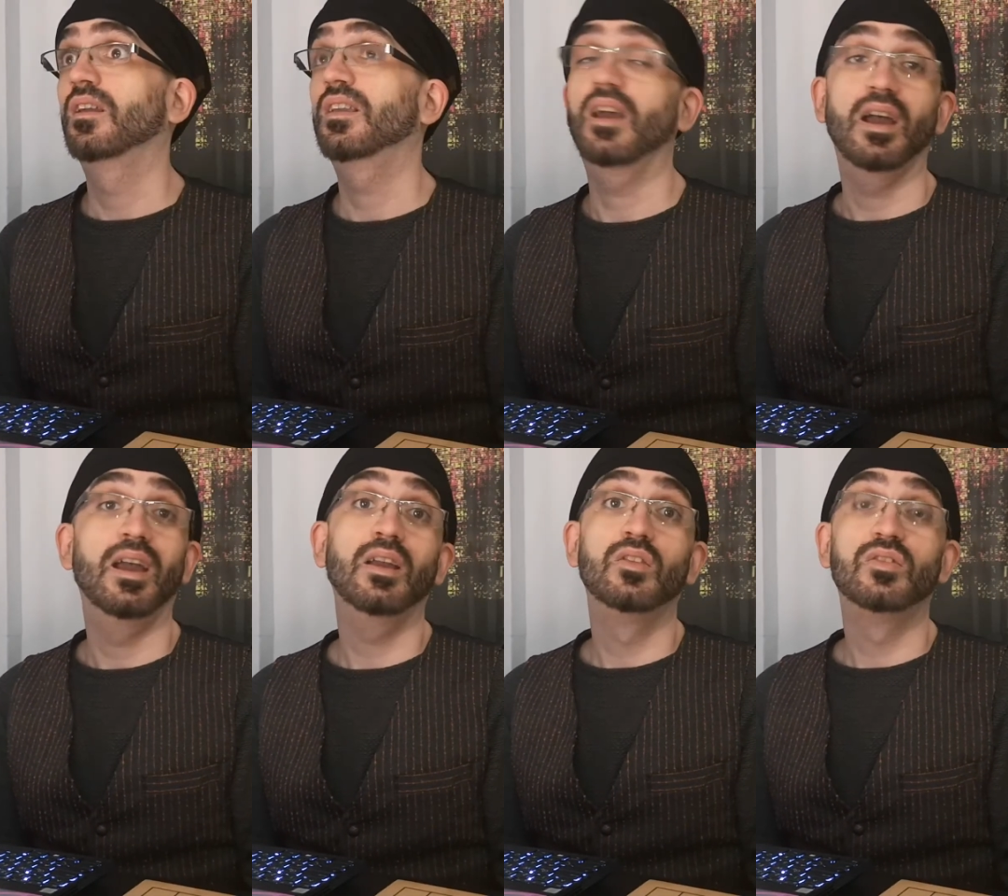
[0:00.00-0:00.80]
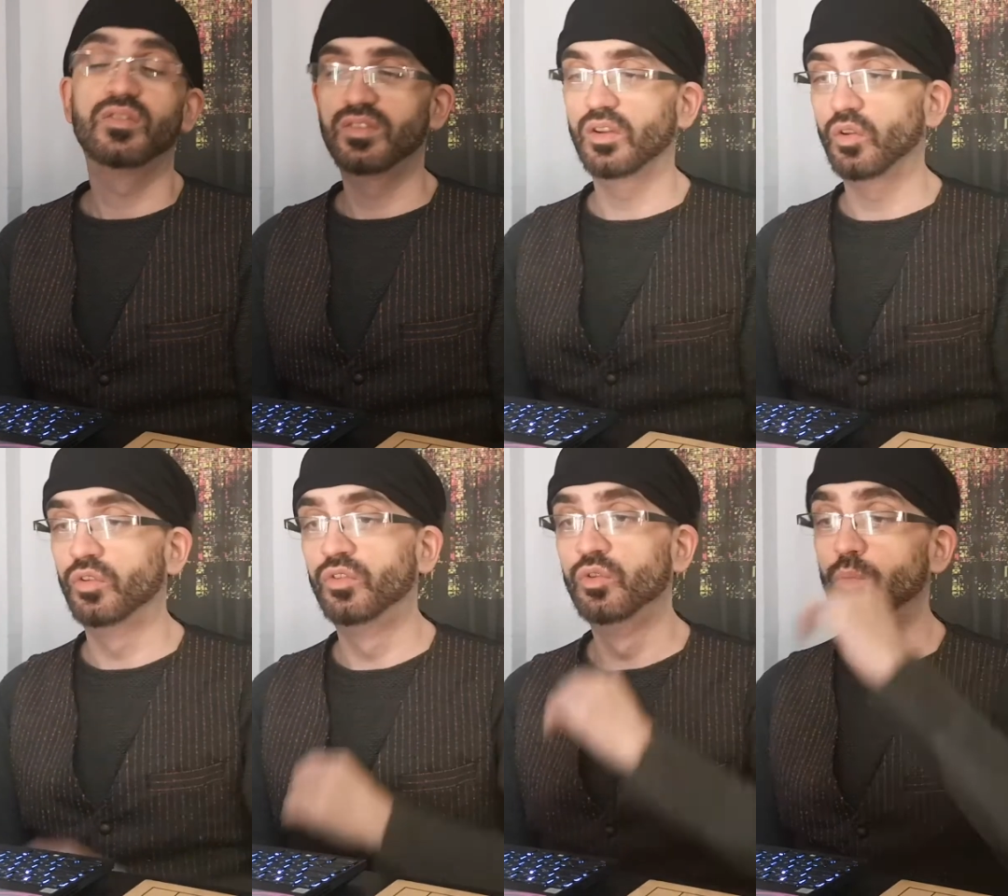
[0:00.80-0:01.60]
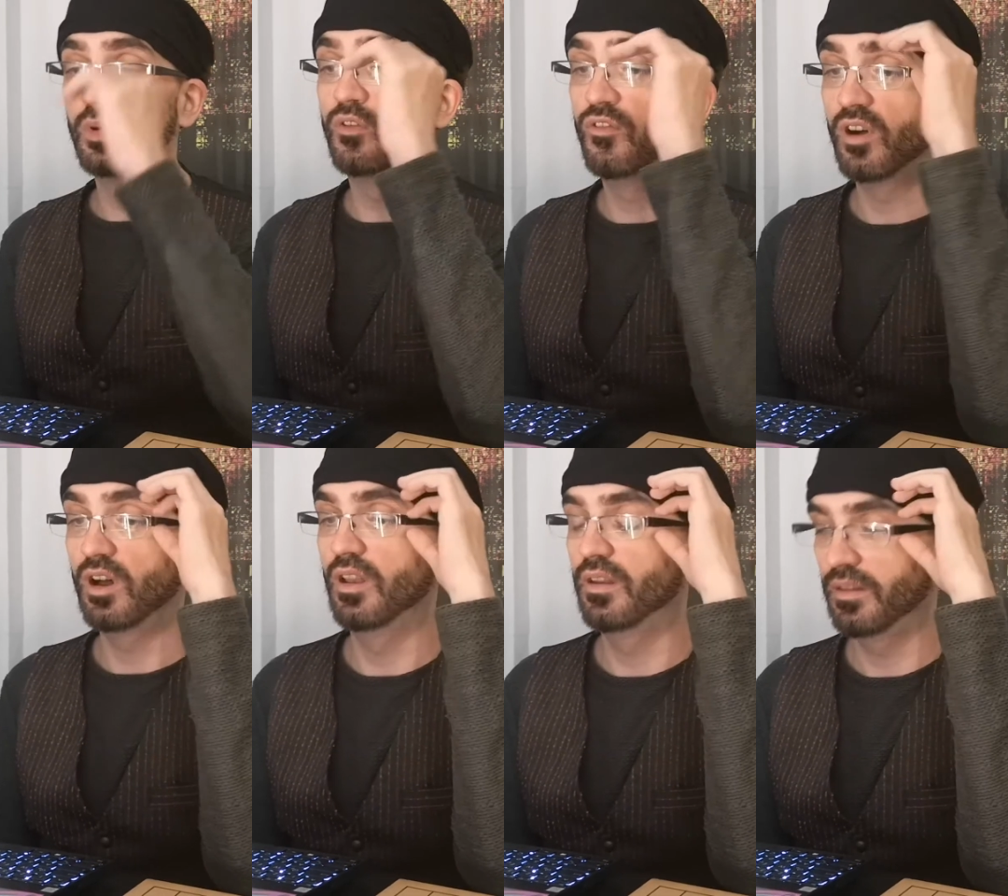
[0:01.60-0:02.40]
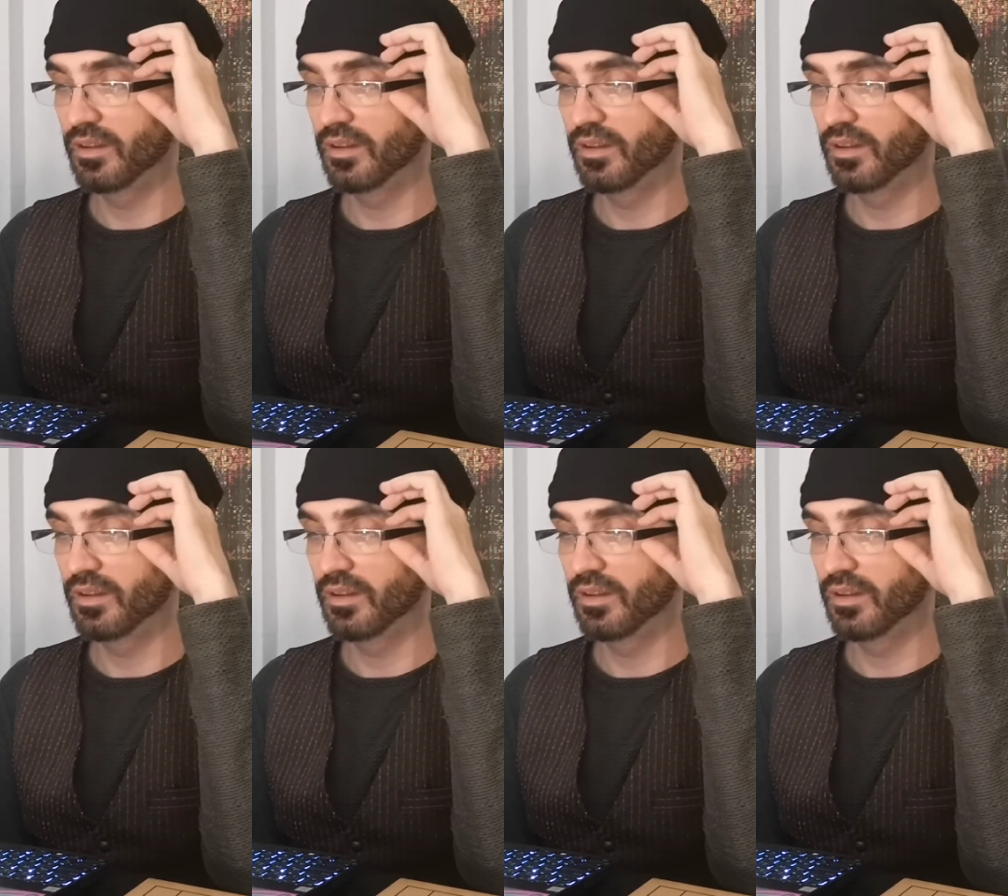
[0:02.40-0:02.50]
Yeah, it's still super fun,